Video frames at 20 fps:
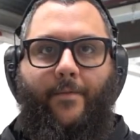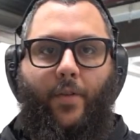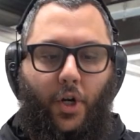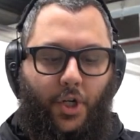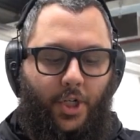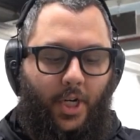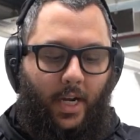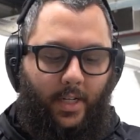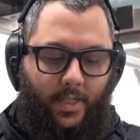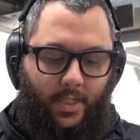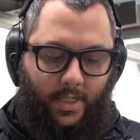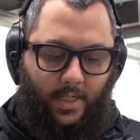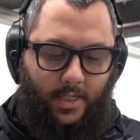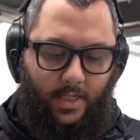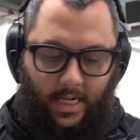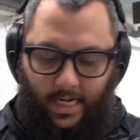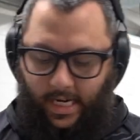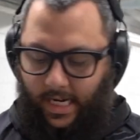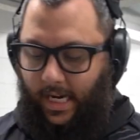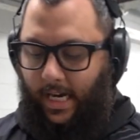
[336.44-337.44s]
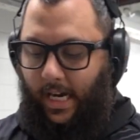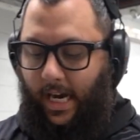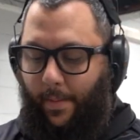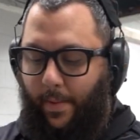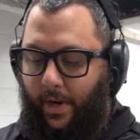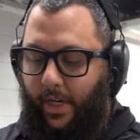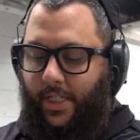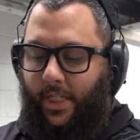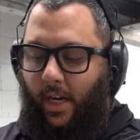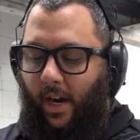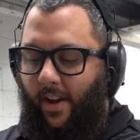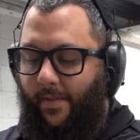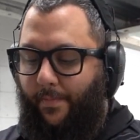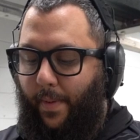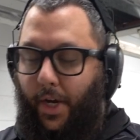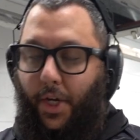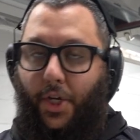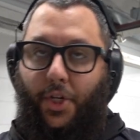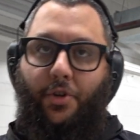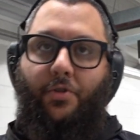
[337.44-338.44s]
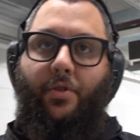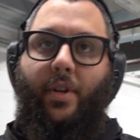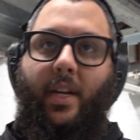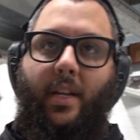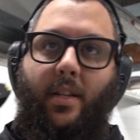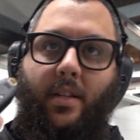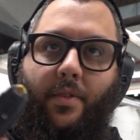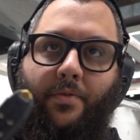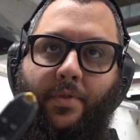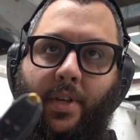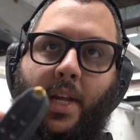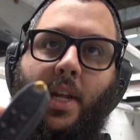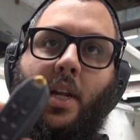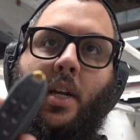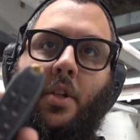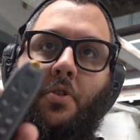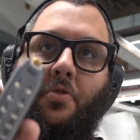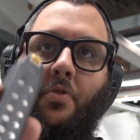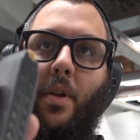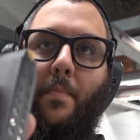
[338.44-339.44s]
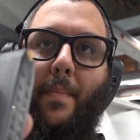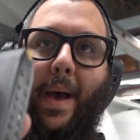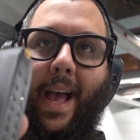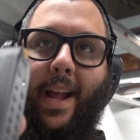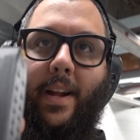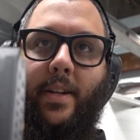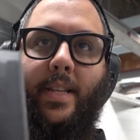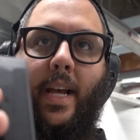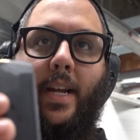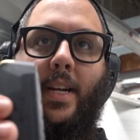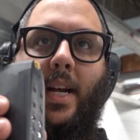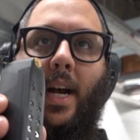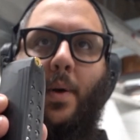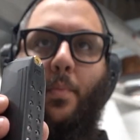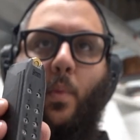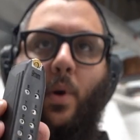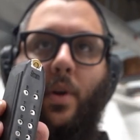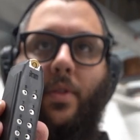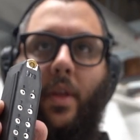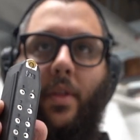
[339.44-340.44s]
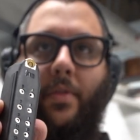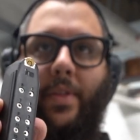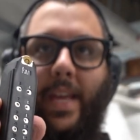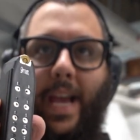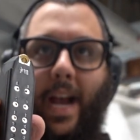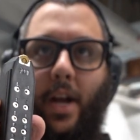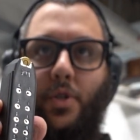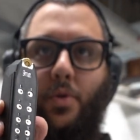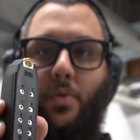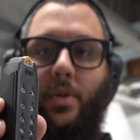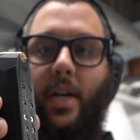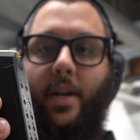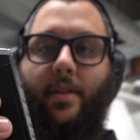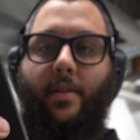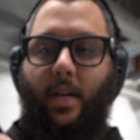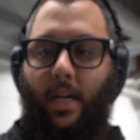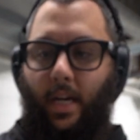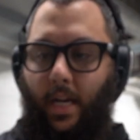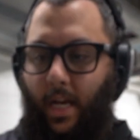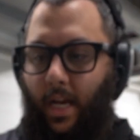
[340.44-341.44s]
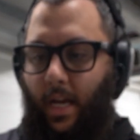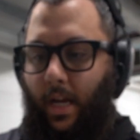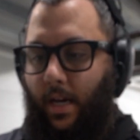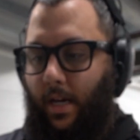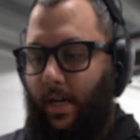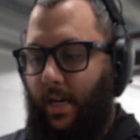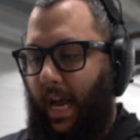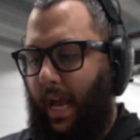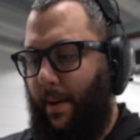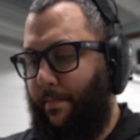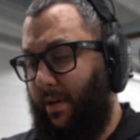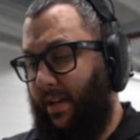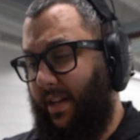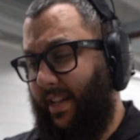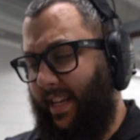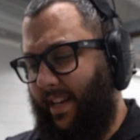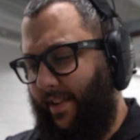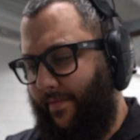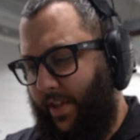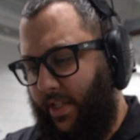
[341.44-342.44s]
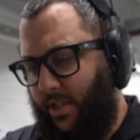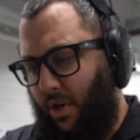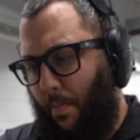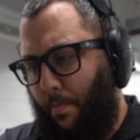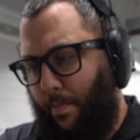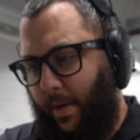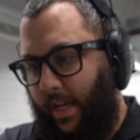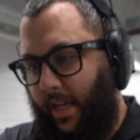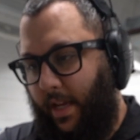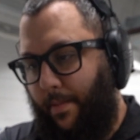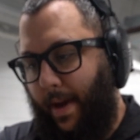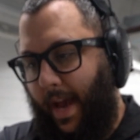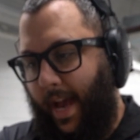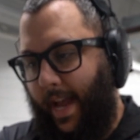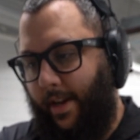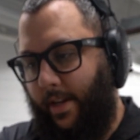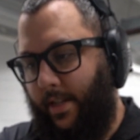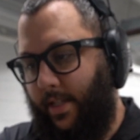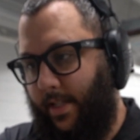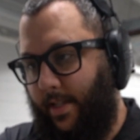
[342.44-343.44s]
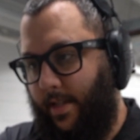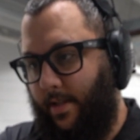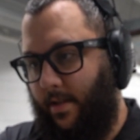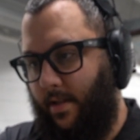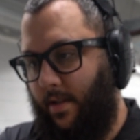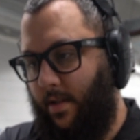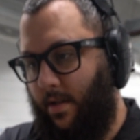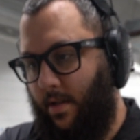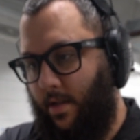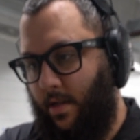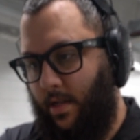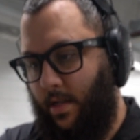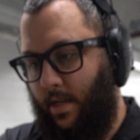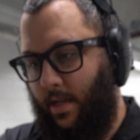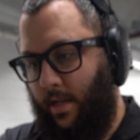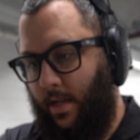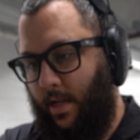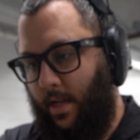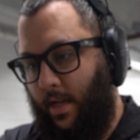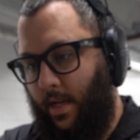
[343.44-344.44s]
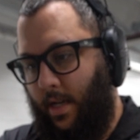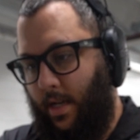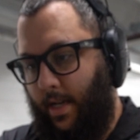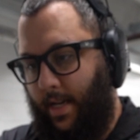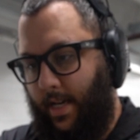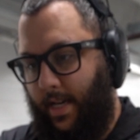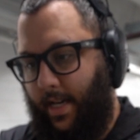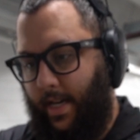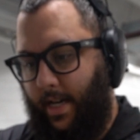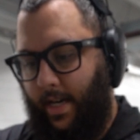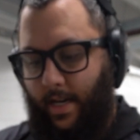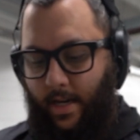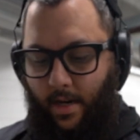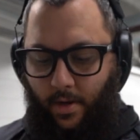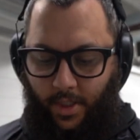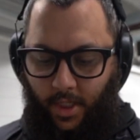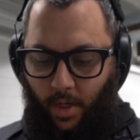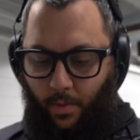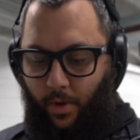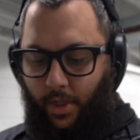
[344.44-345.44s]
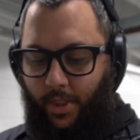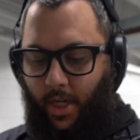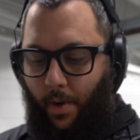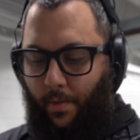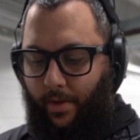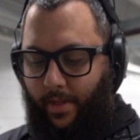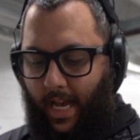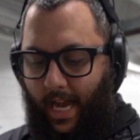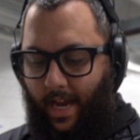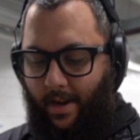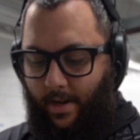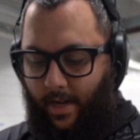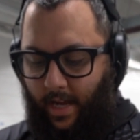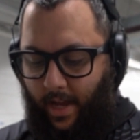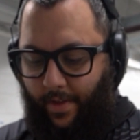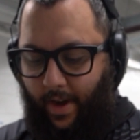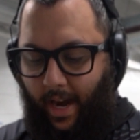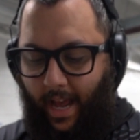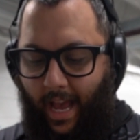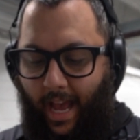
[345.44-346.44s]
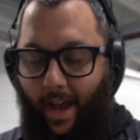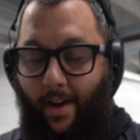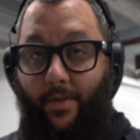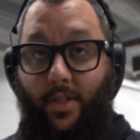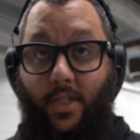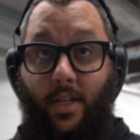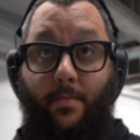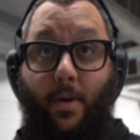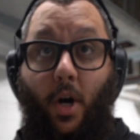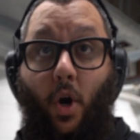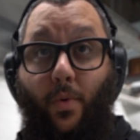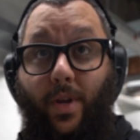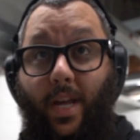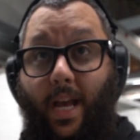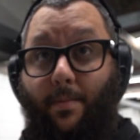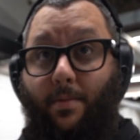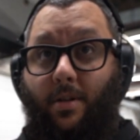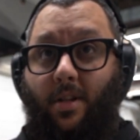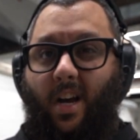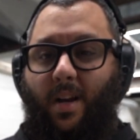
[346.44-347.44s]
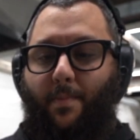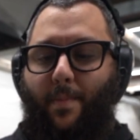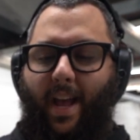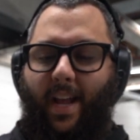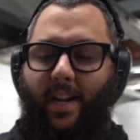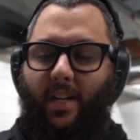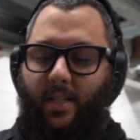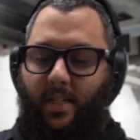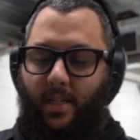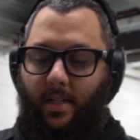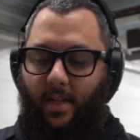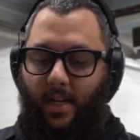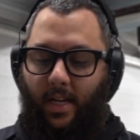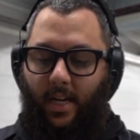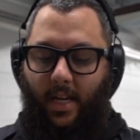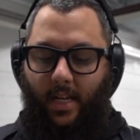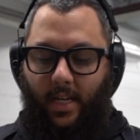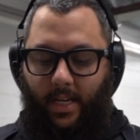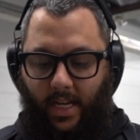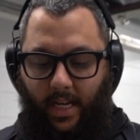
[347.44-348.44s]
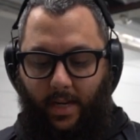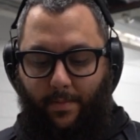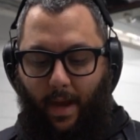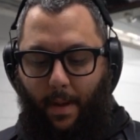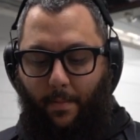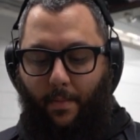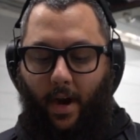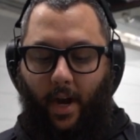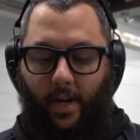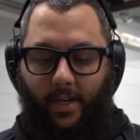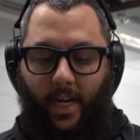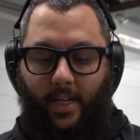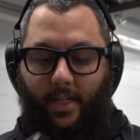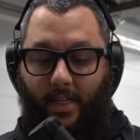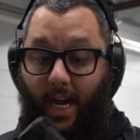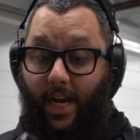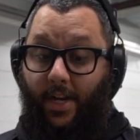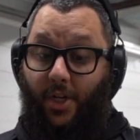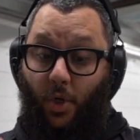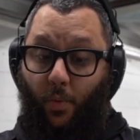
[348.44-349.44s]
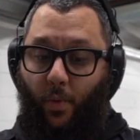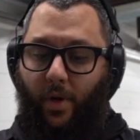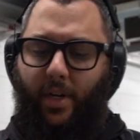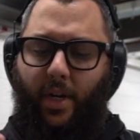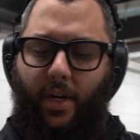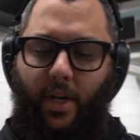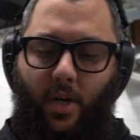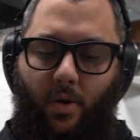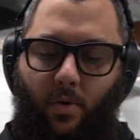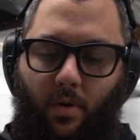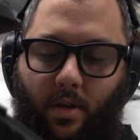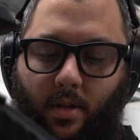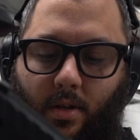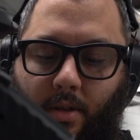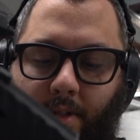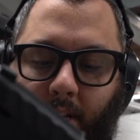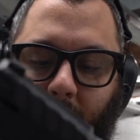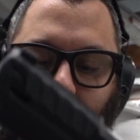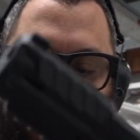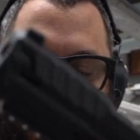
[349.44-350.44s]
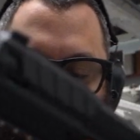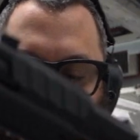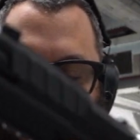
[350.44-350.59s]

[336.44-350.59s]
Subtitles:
first shots. I'm going to start off by shooting the included mags that come with the actual gun. I believe these are P mags. So we'll start with that, and then I have some OEM Glock mags in my pocket. I do want to note these